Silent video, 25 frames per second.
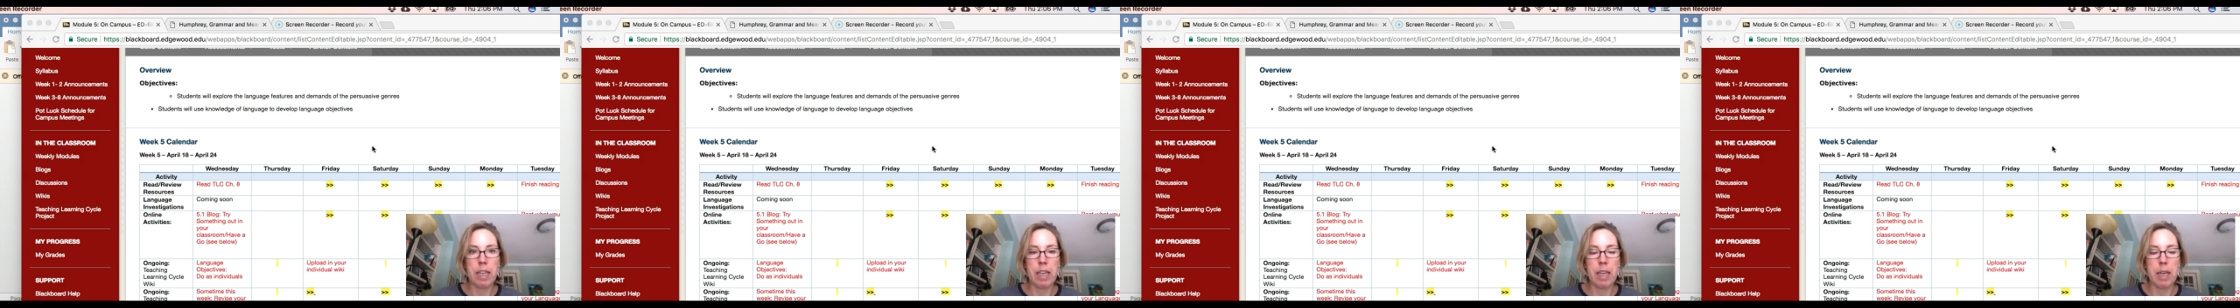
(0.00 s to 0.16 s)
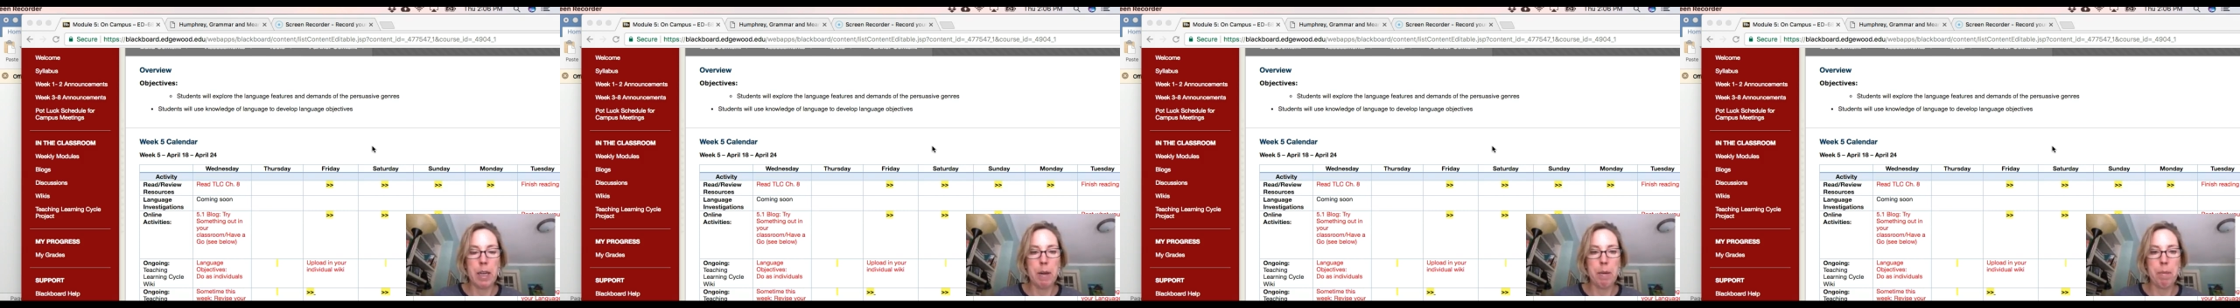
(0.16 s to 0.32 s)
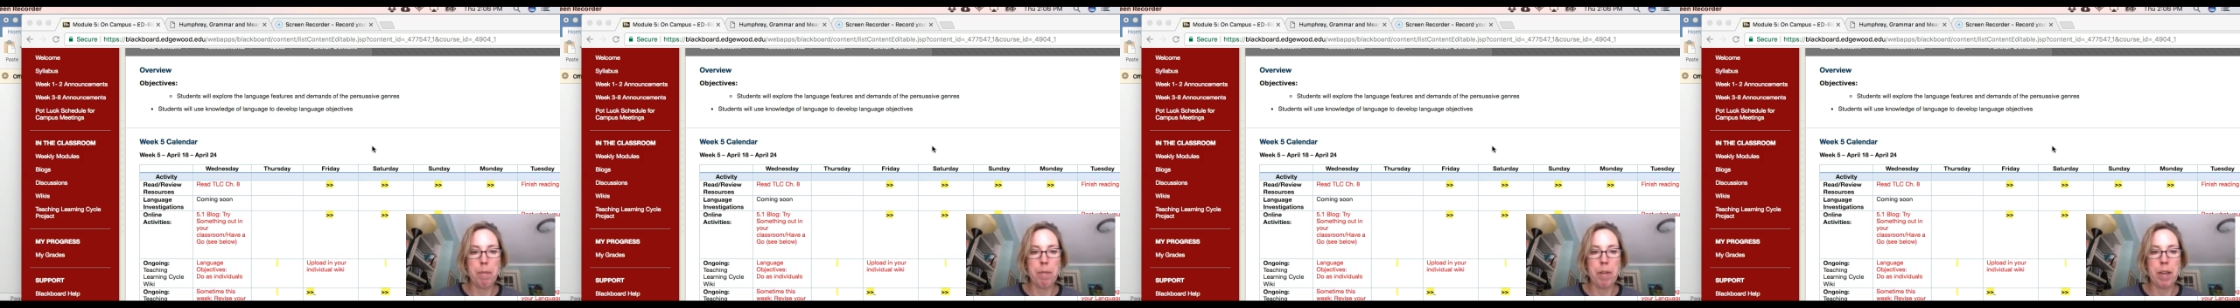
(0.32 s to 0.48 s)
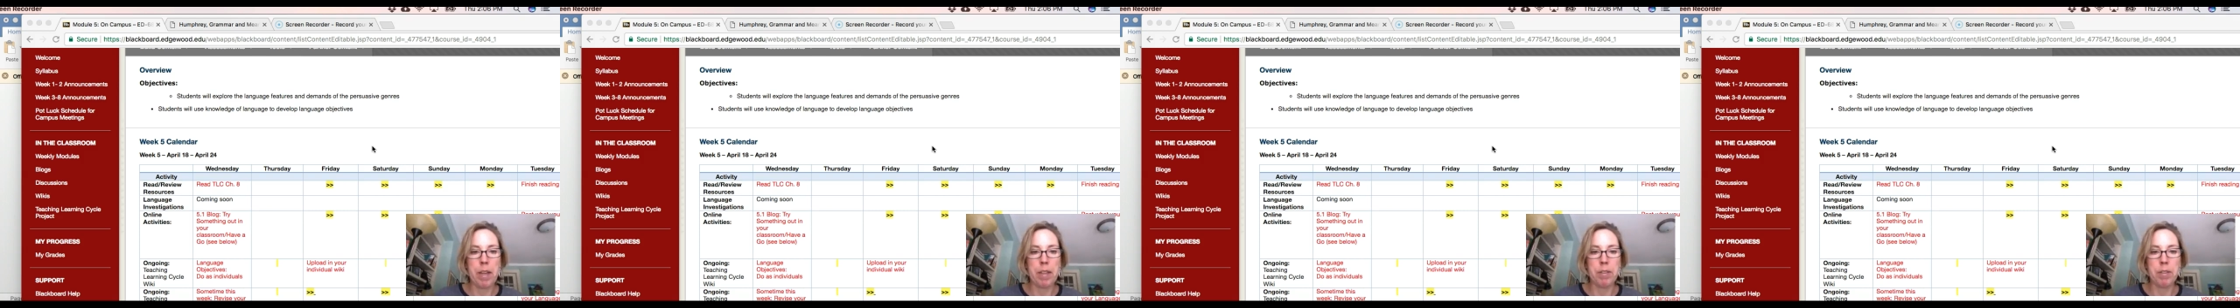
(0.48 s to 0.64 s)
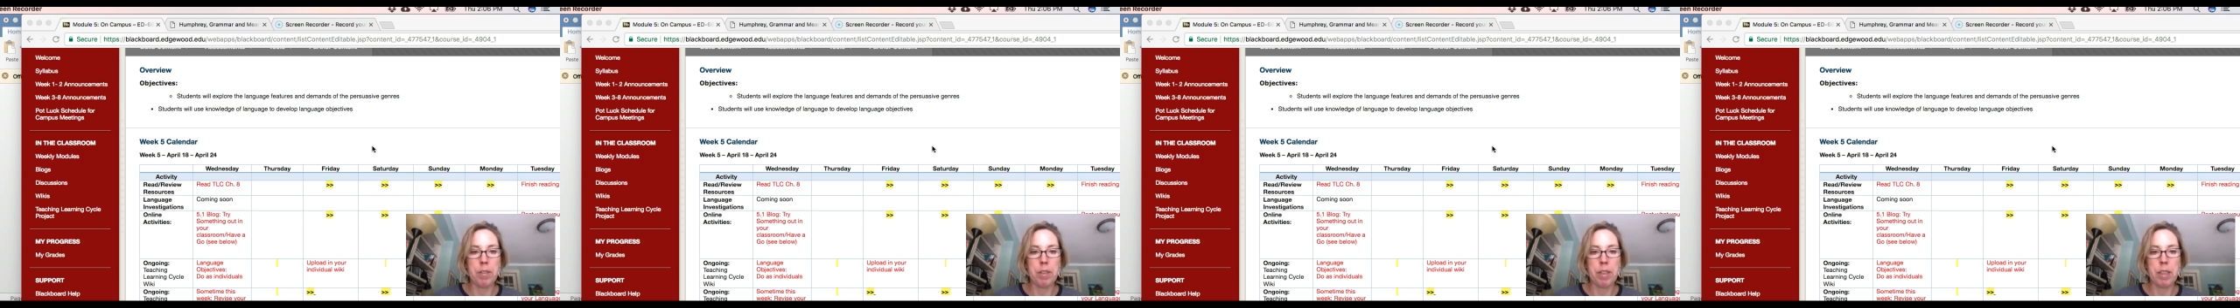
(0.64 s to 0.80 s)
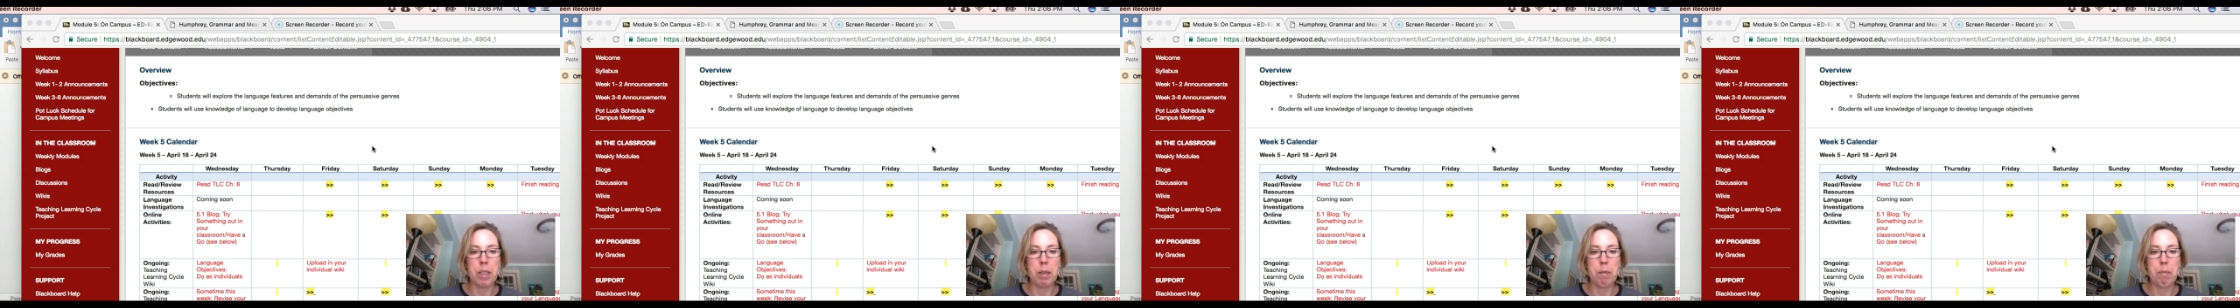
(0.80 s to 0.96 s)

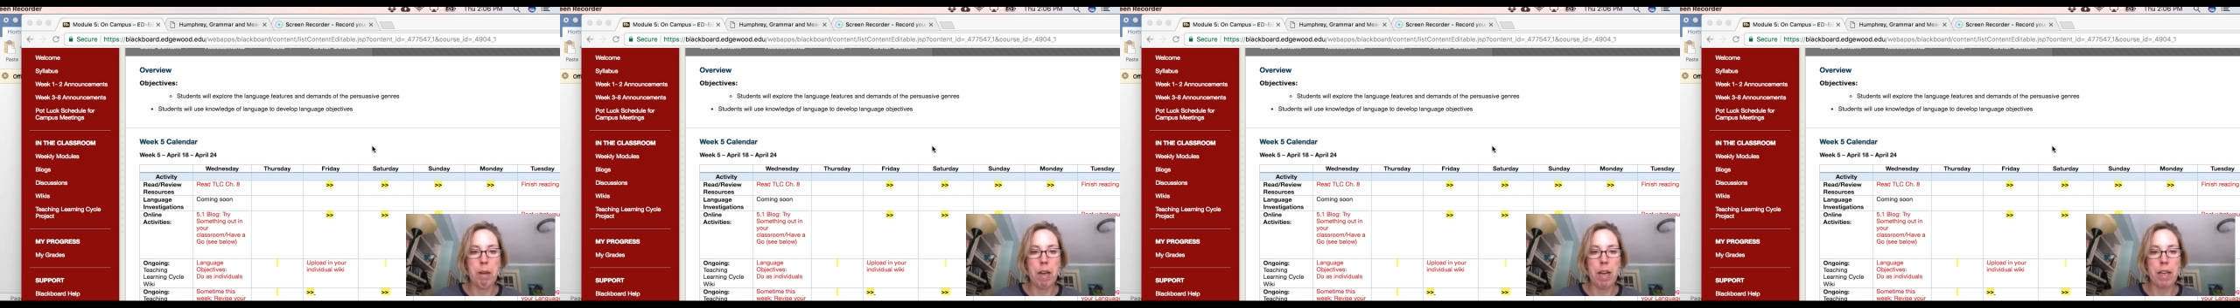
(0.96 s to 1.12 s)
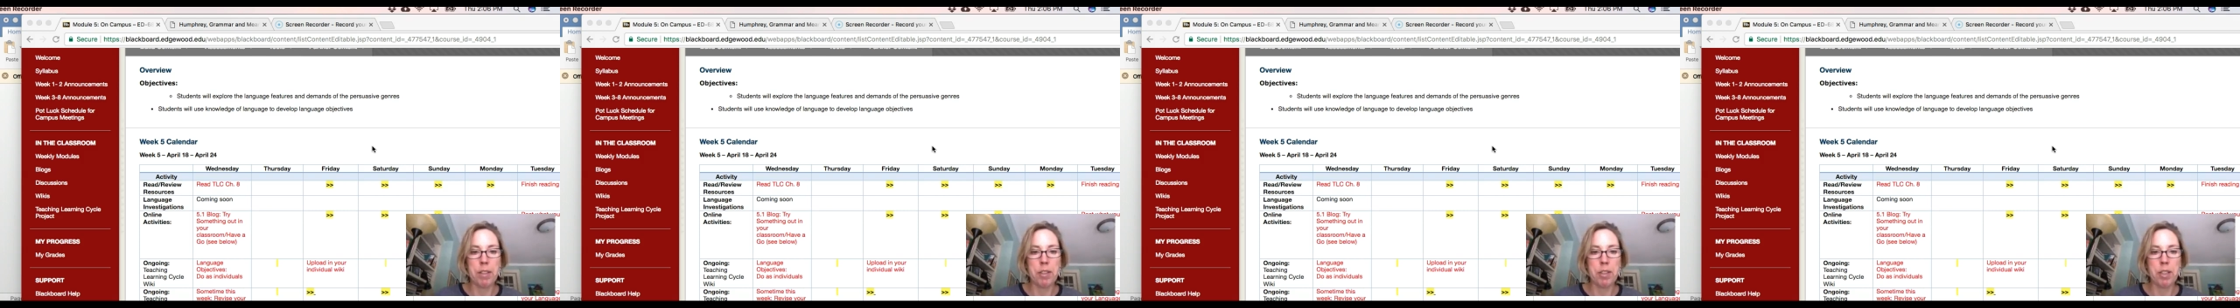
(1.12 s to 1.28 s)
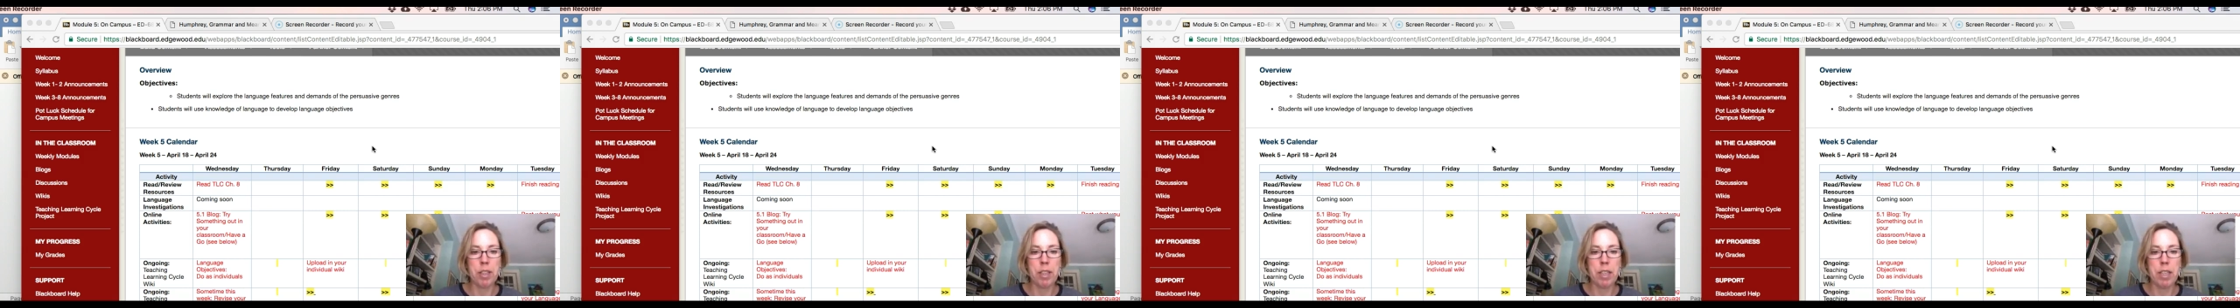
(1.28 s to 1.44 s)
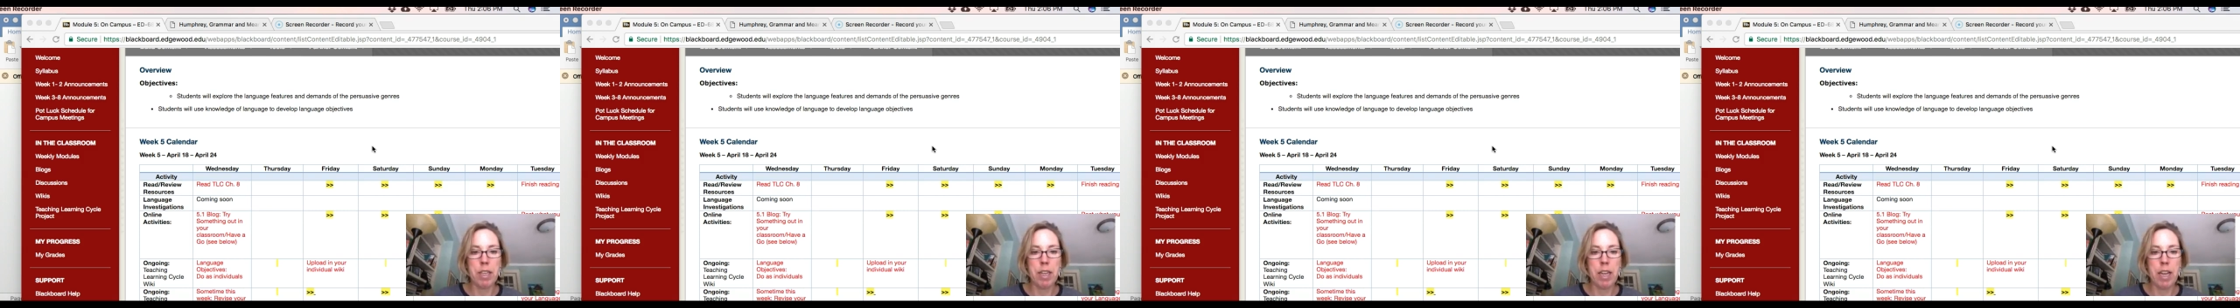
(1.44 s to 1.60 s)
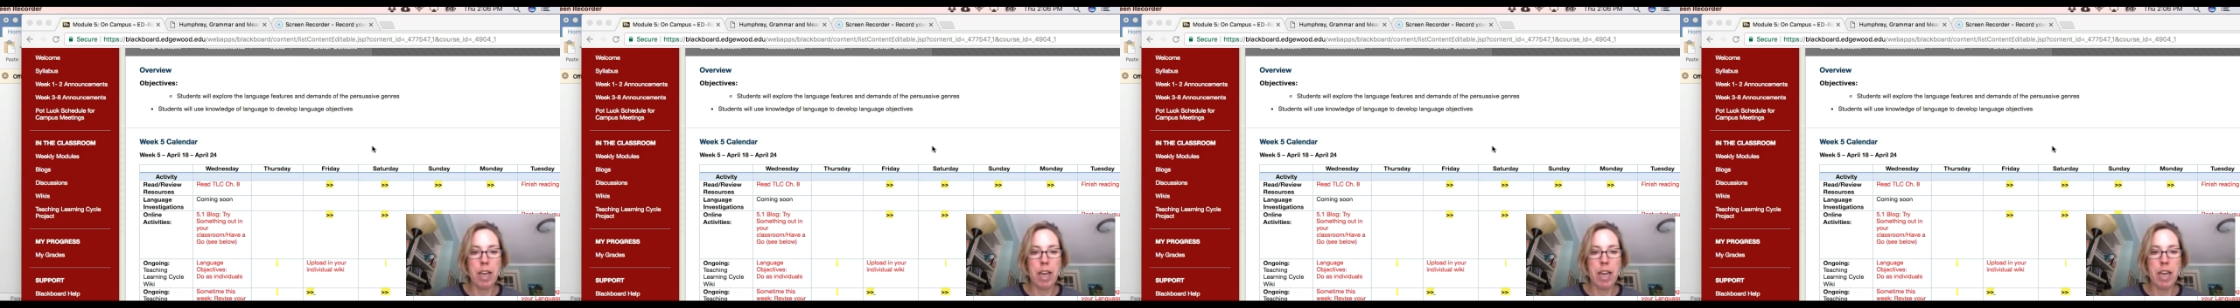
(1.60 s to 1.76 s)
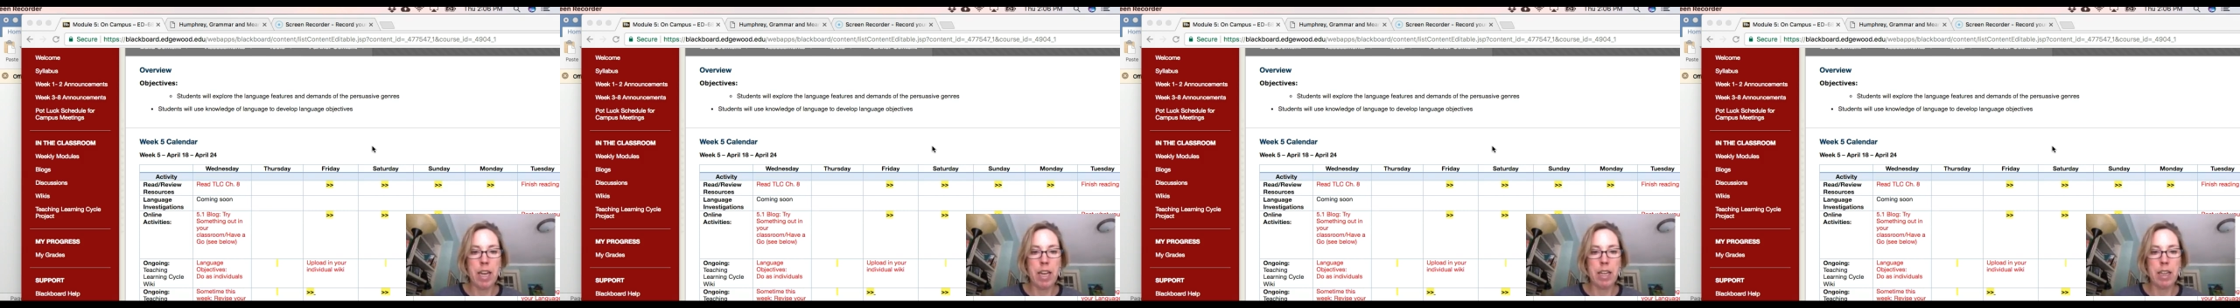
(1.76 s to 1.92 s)
as you can imagine.
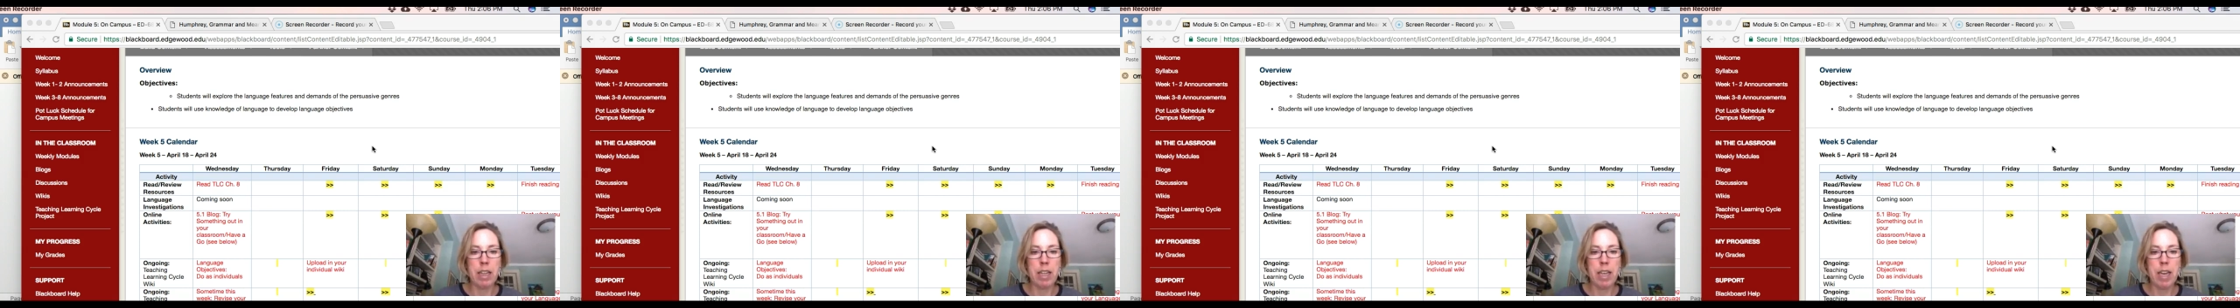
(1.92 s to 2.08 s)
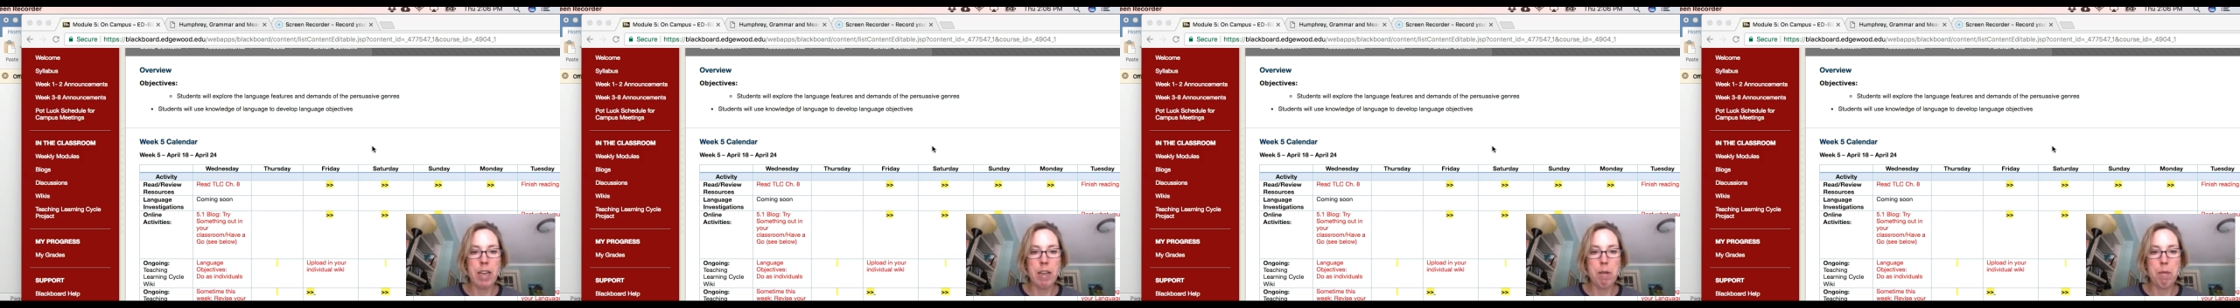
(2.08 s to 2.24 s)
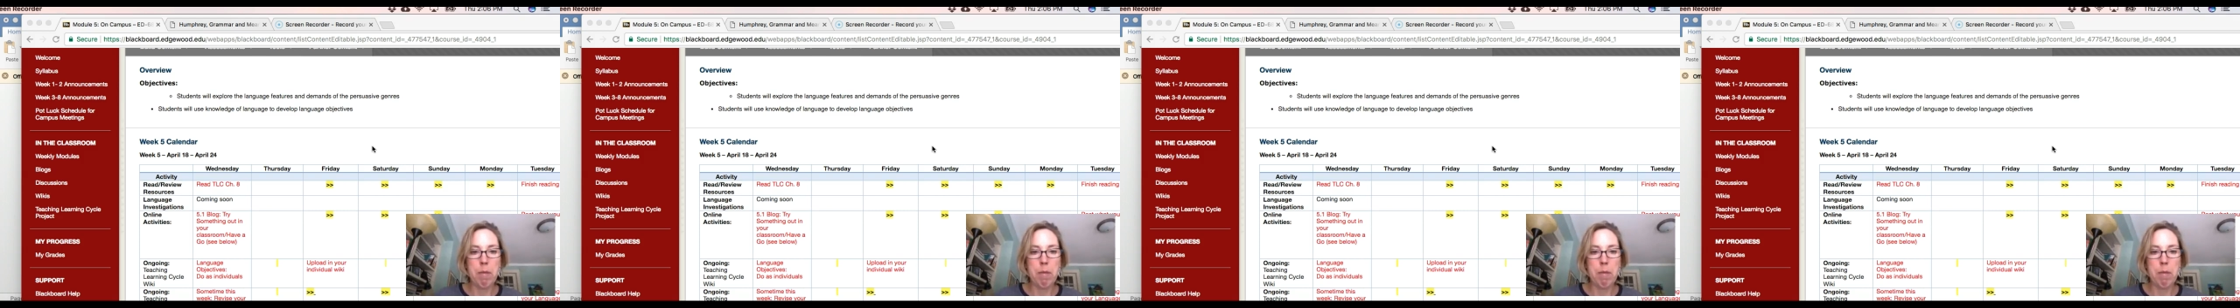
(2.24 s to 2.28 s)
And